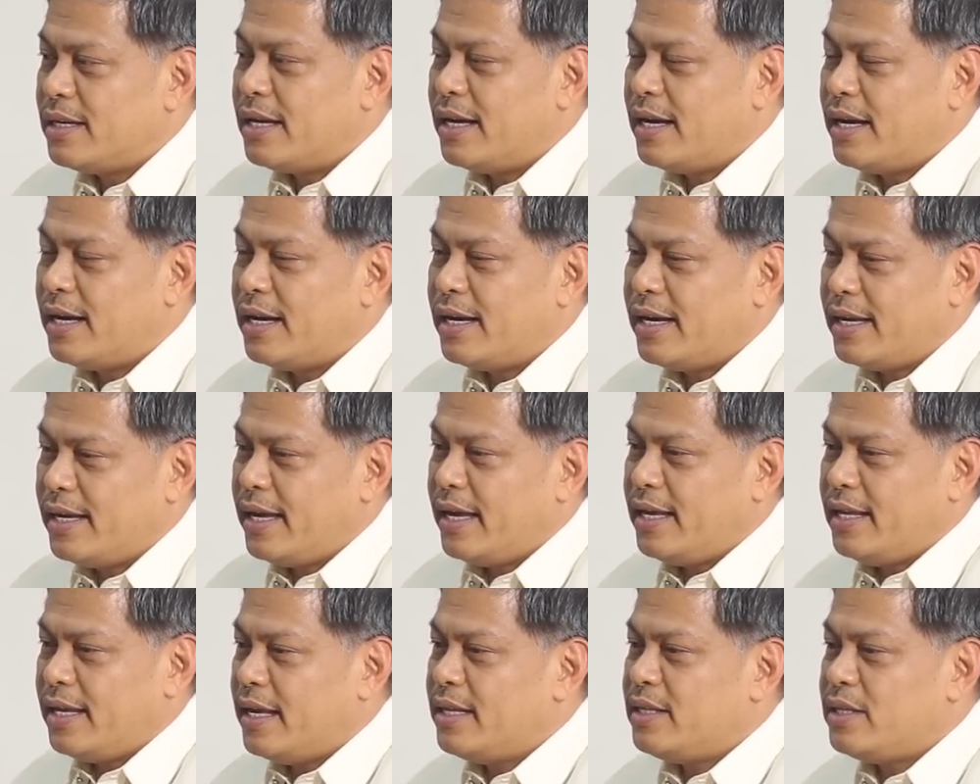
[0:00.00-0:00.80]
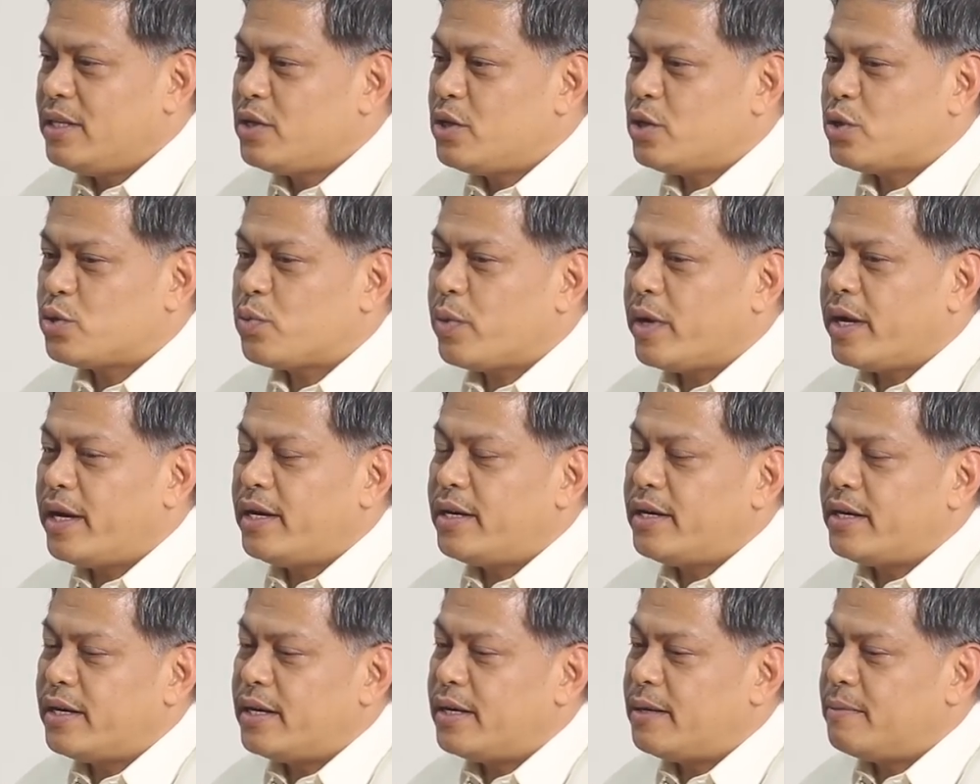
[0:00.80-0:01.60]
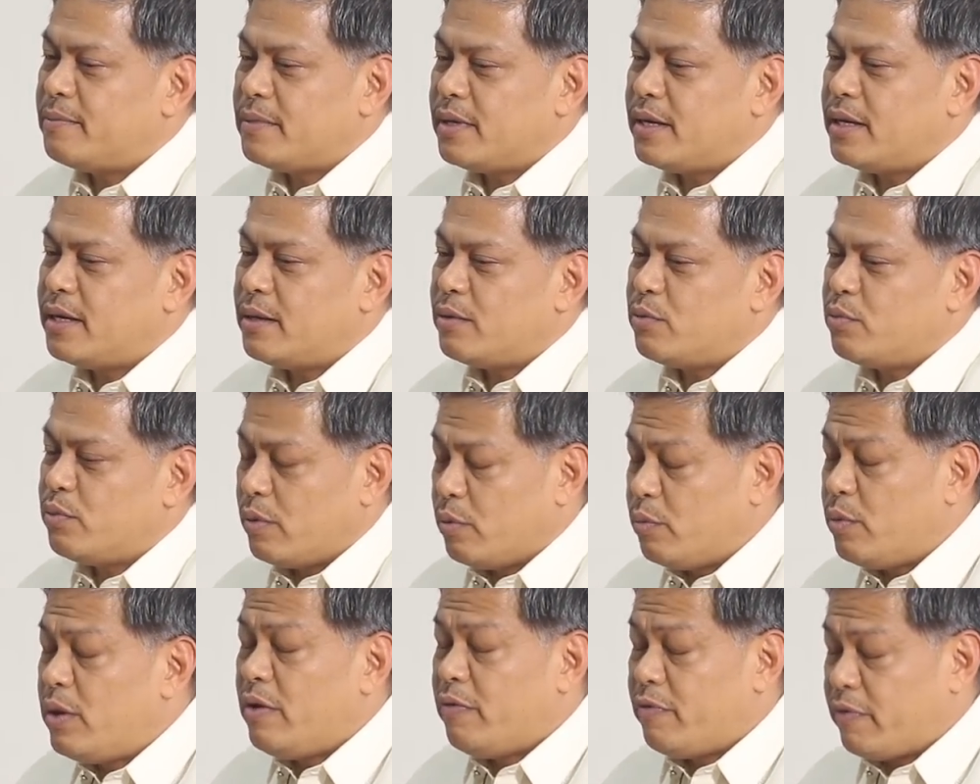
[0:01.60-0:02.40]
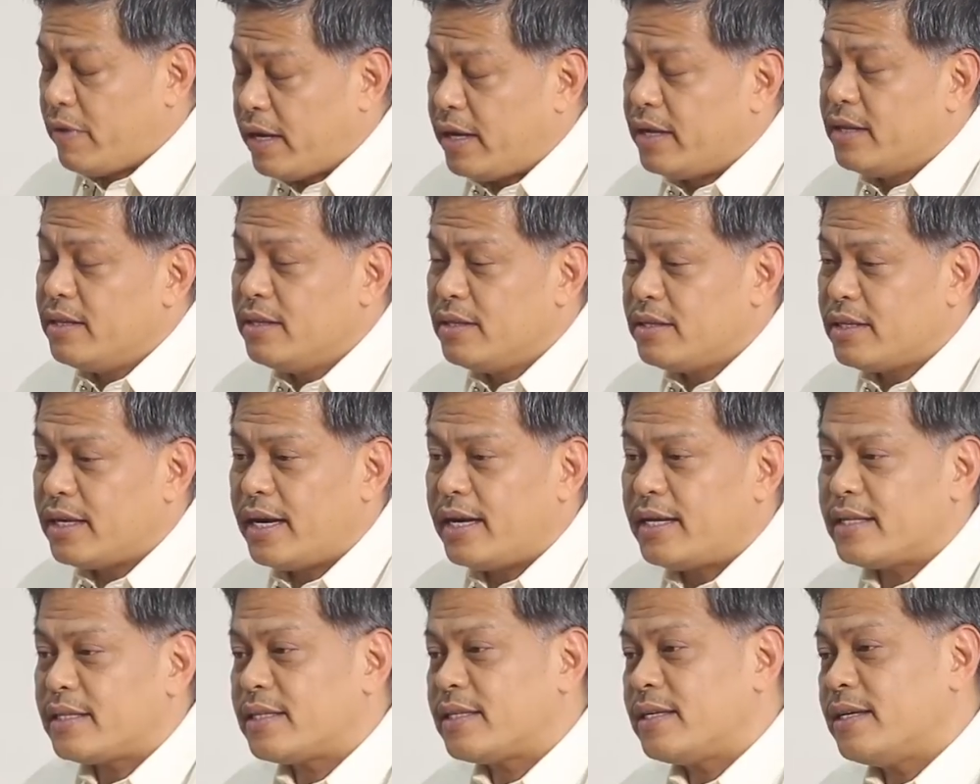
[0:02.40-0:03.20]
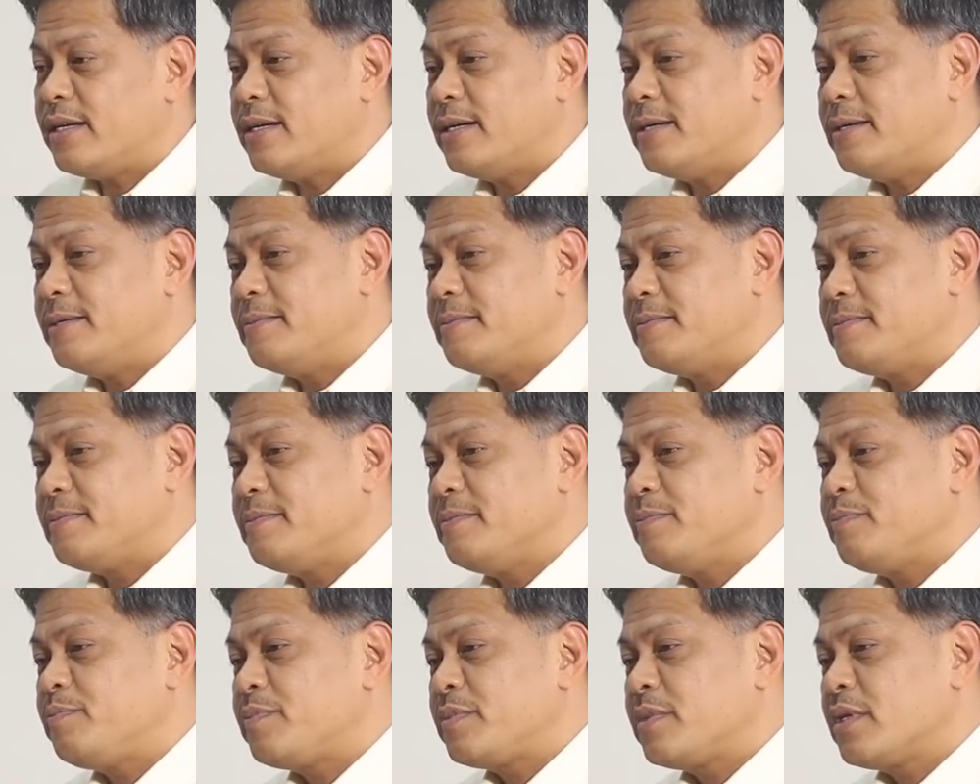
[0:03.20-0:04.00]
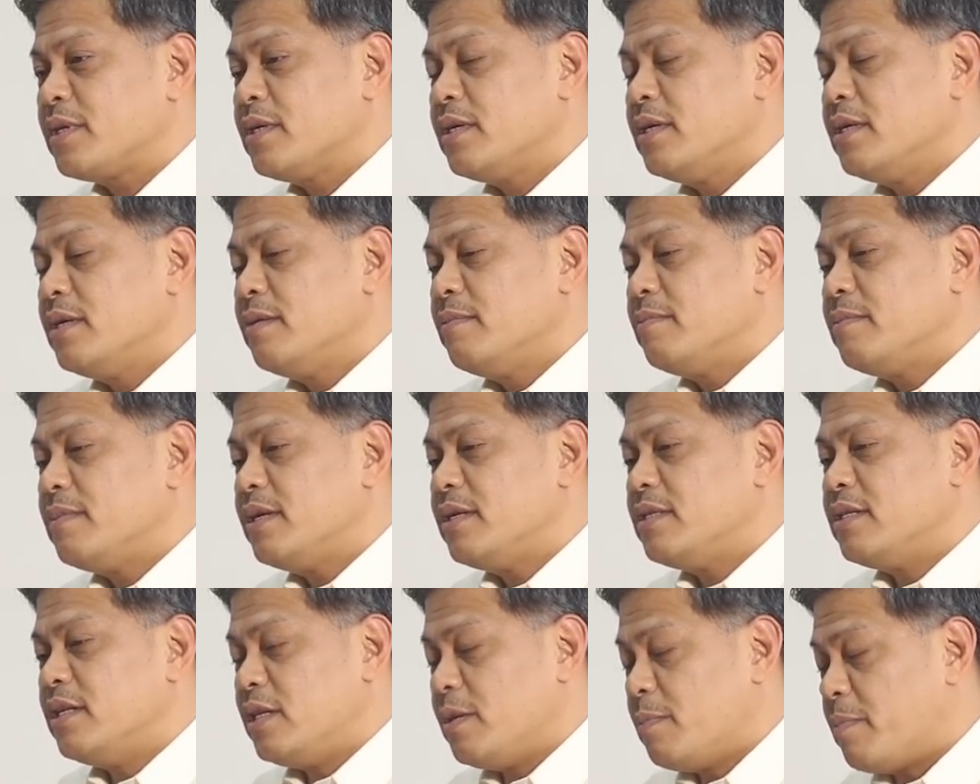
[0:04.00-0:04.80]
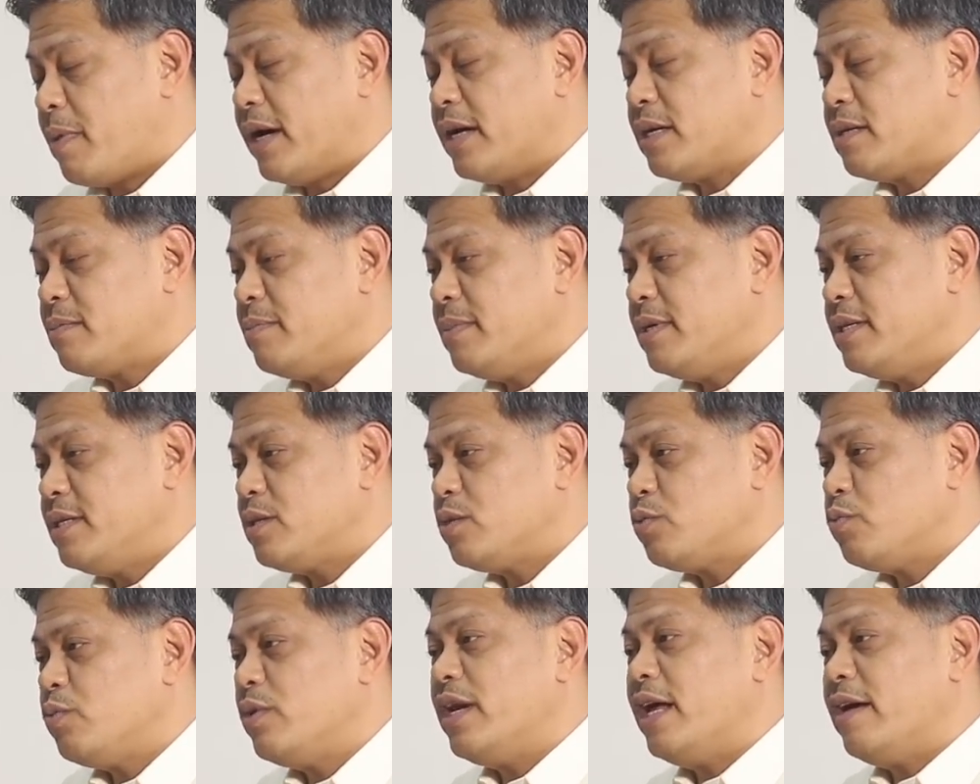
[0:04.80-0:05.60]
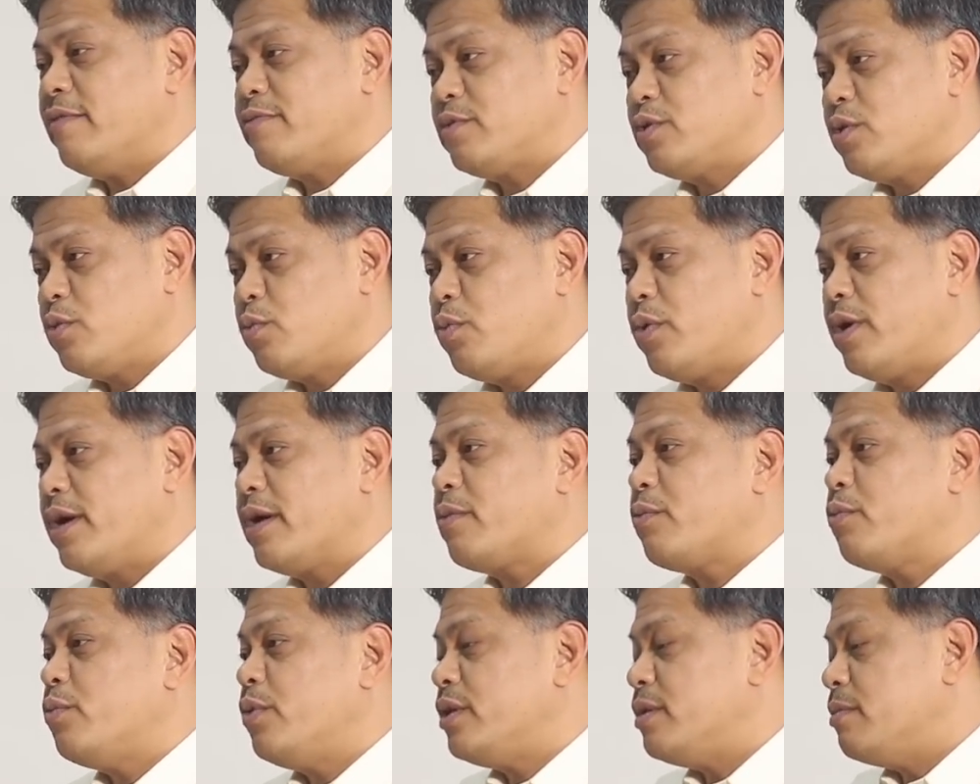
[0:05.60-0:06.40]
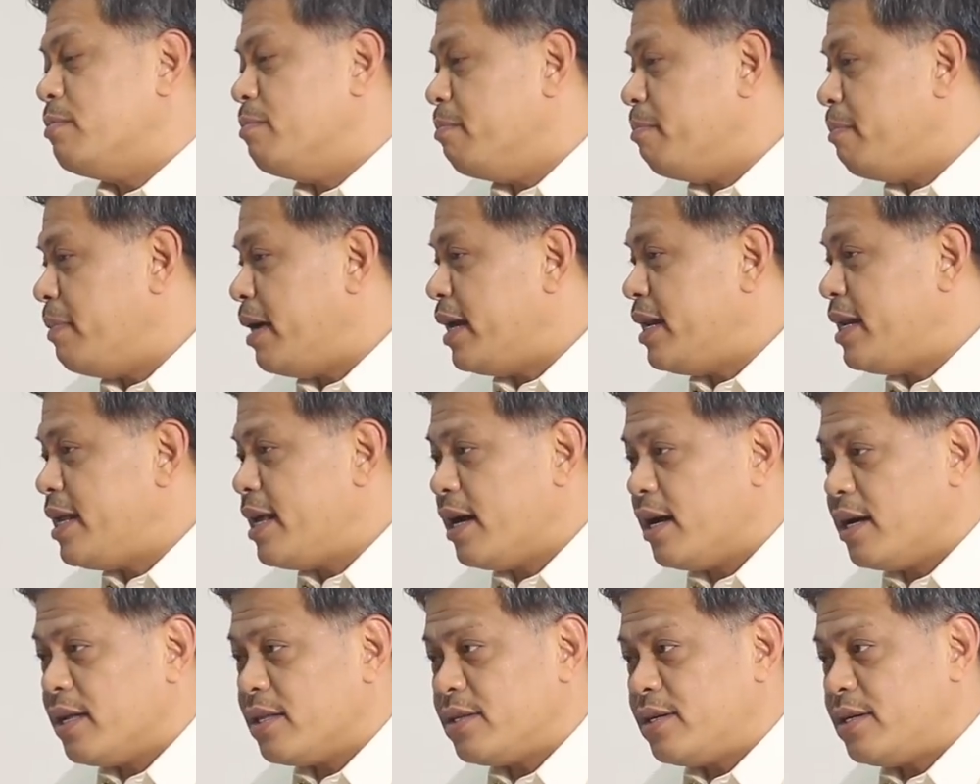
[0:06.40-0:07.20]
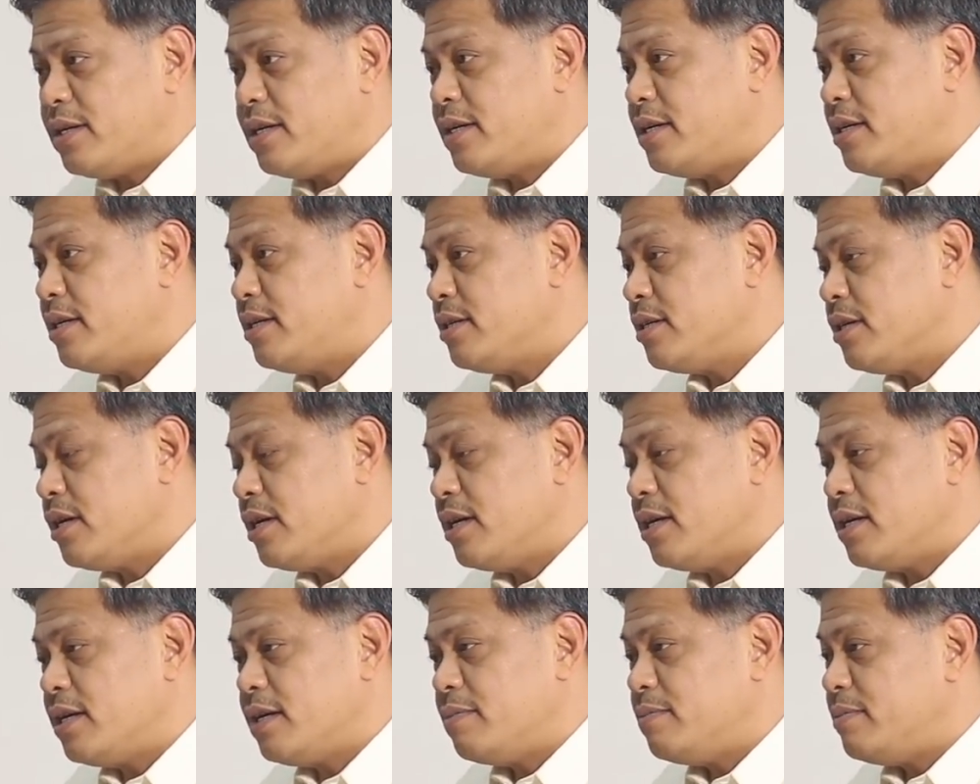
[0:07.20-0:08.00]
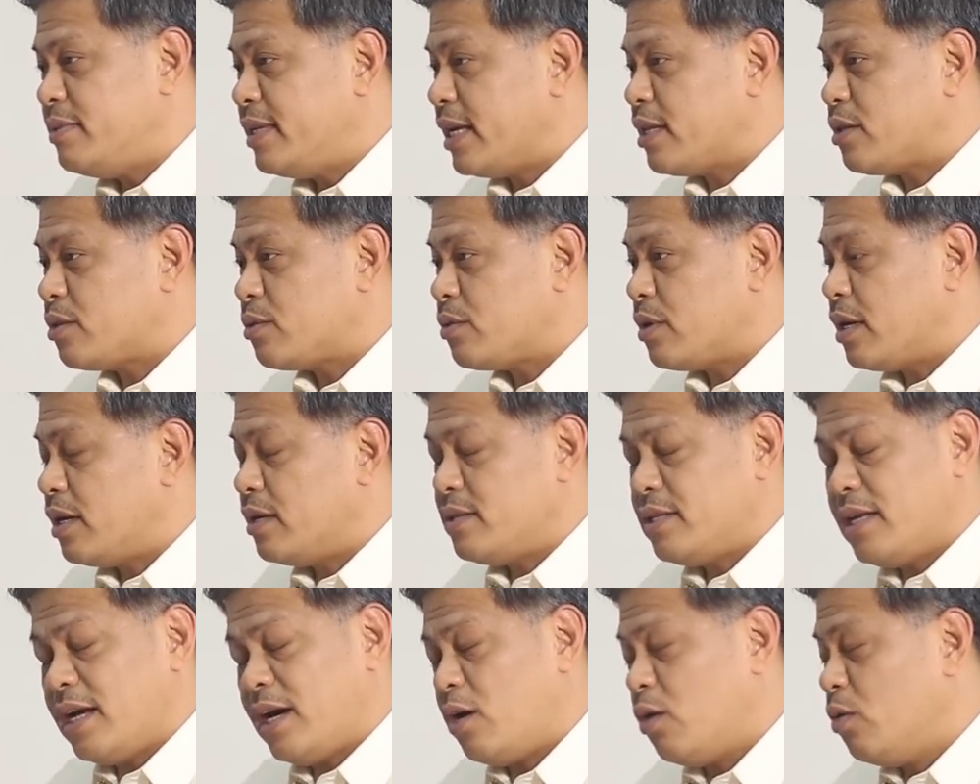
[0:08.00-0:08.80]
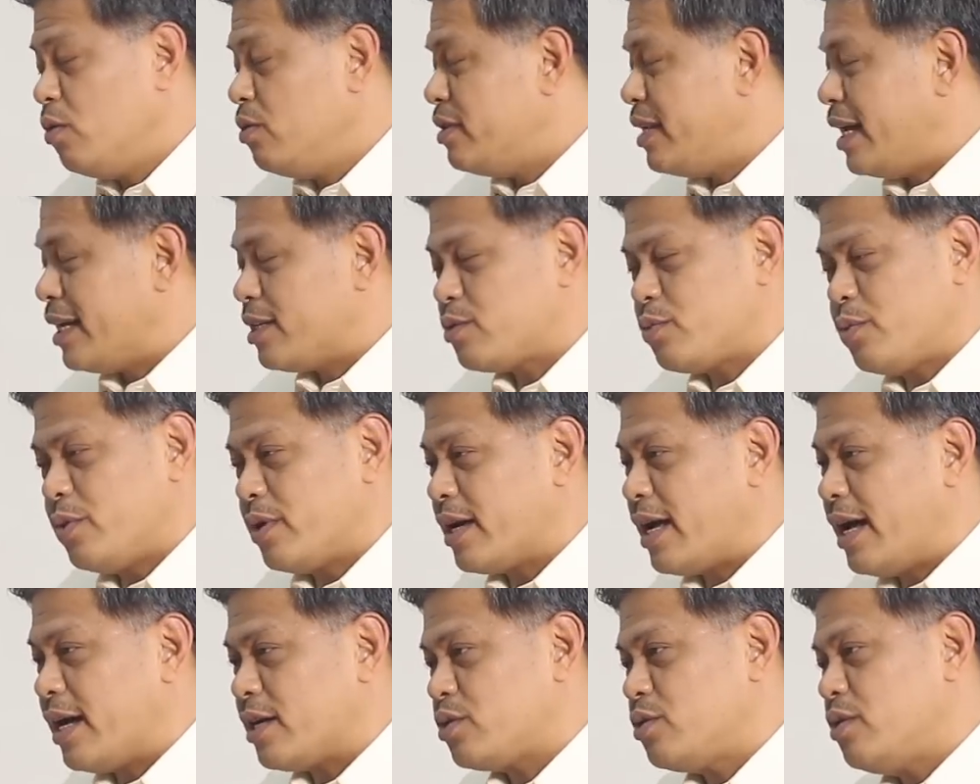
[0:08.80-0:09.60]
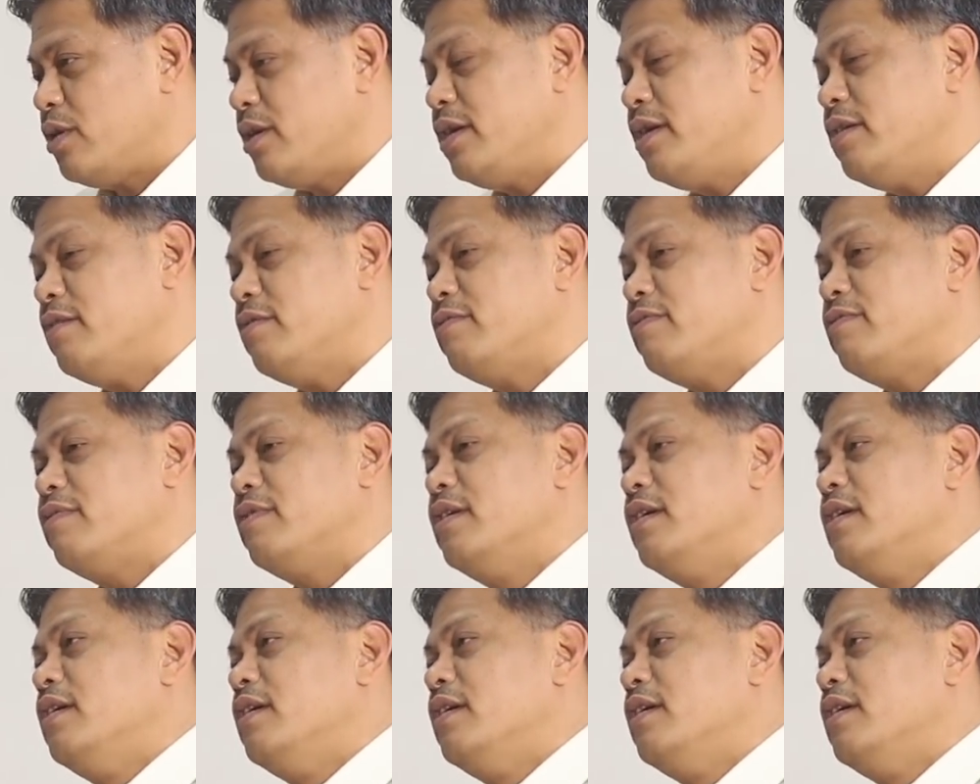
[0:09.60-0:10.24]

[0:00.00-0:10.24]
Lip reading: And this is where we feel that the department will have to work with many other the whole network actually of